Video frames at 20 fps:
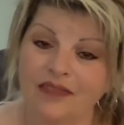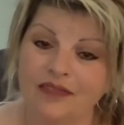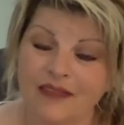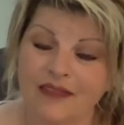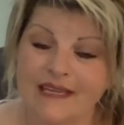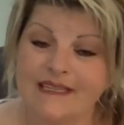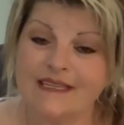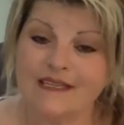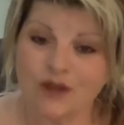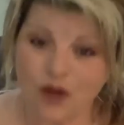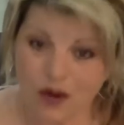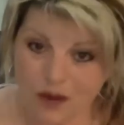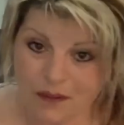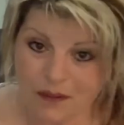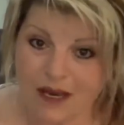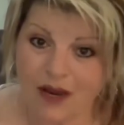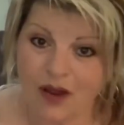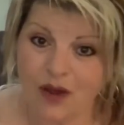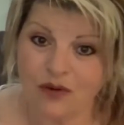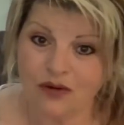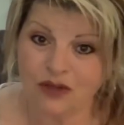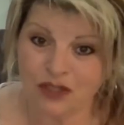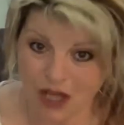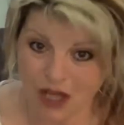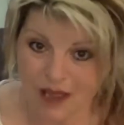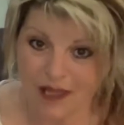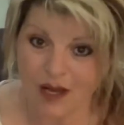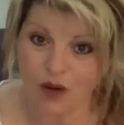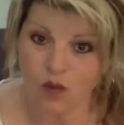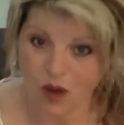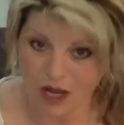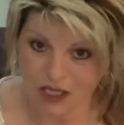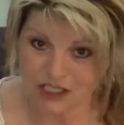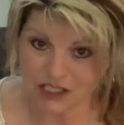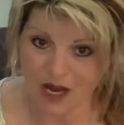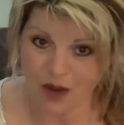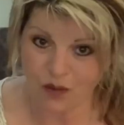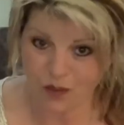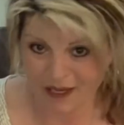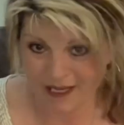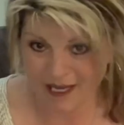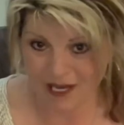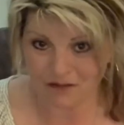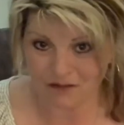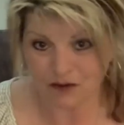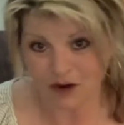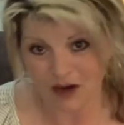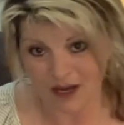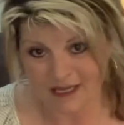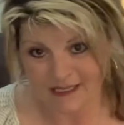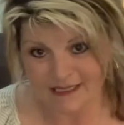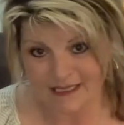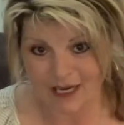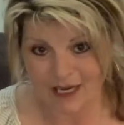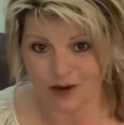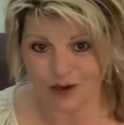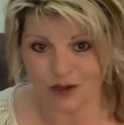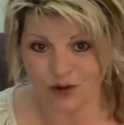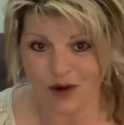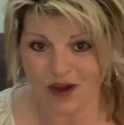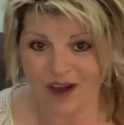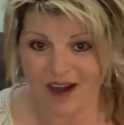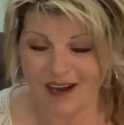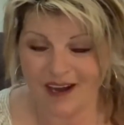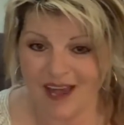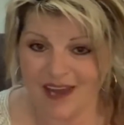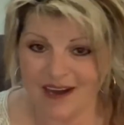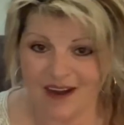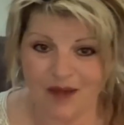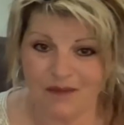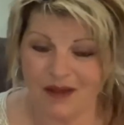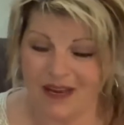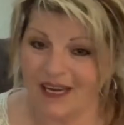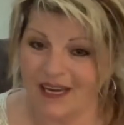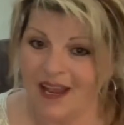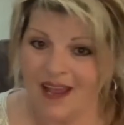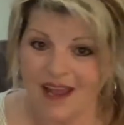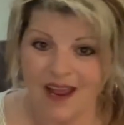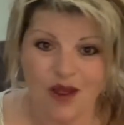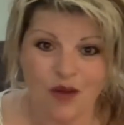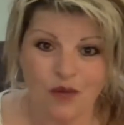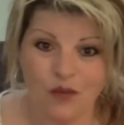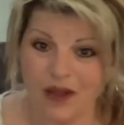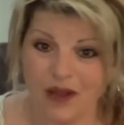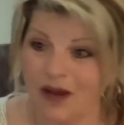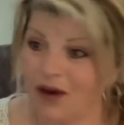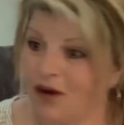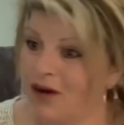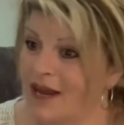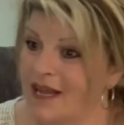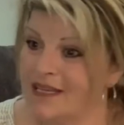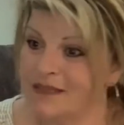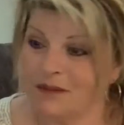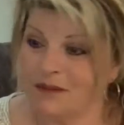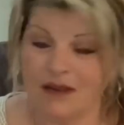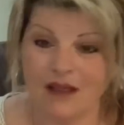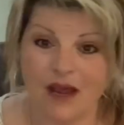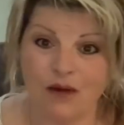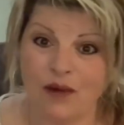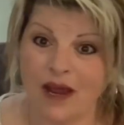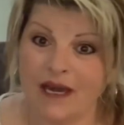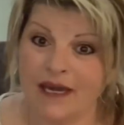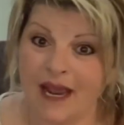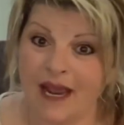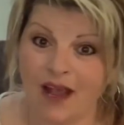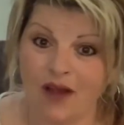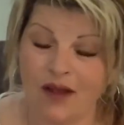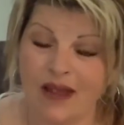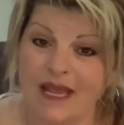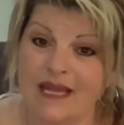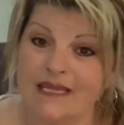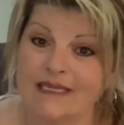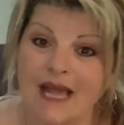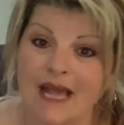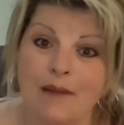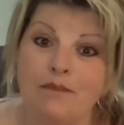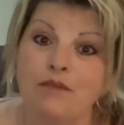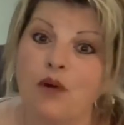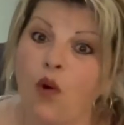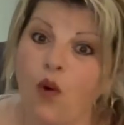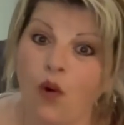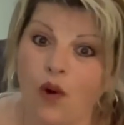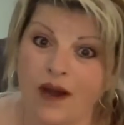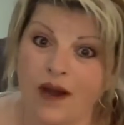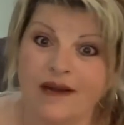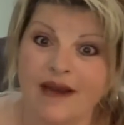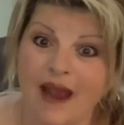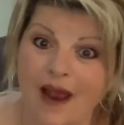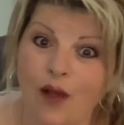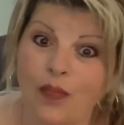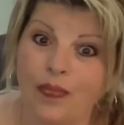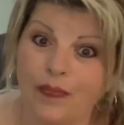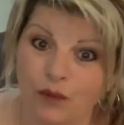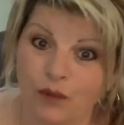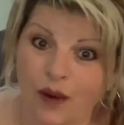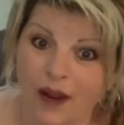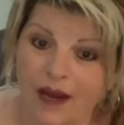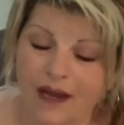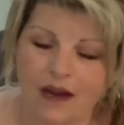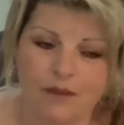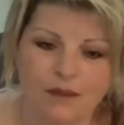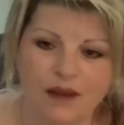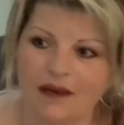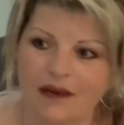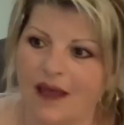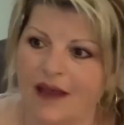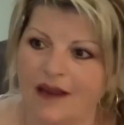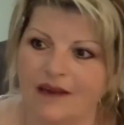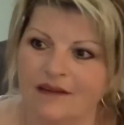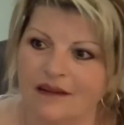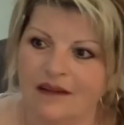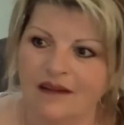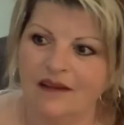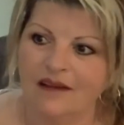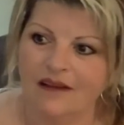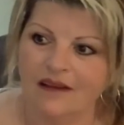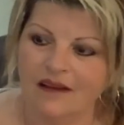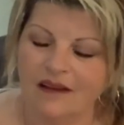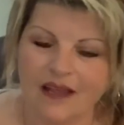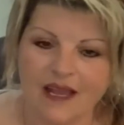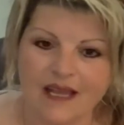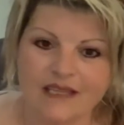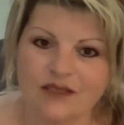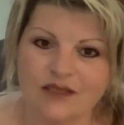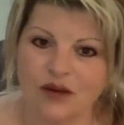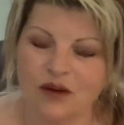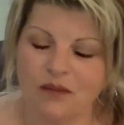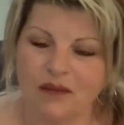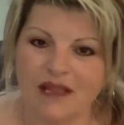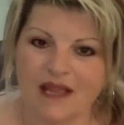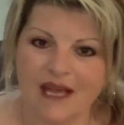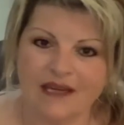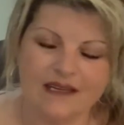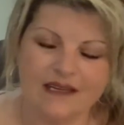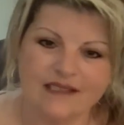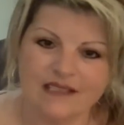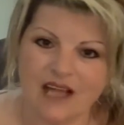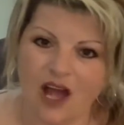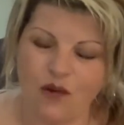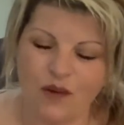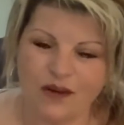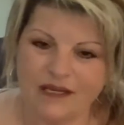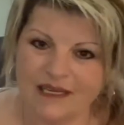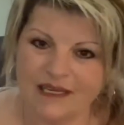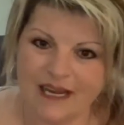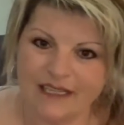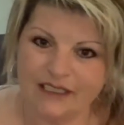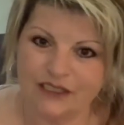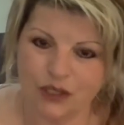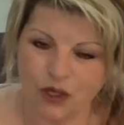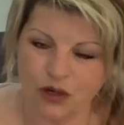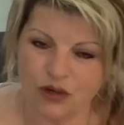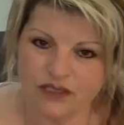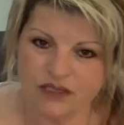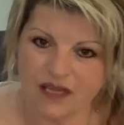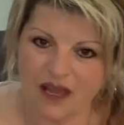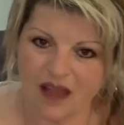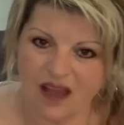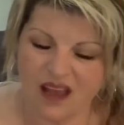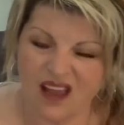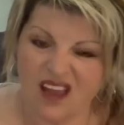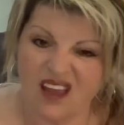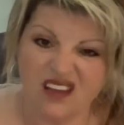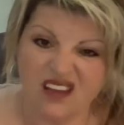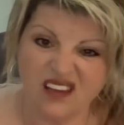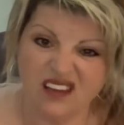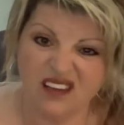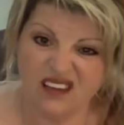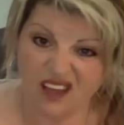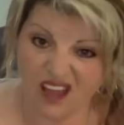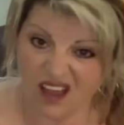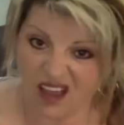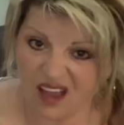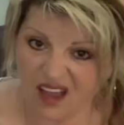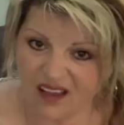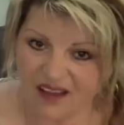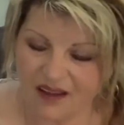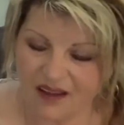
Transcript: This is going to be a gully washout weekend for us here in North Carolina. I mean, like right now it is like pouring down the rain. I mean, like it's going to be like this all the way to next Thursday. Yuck.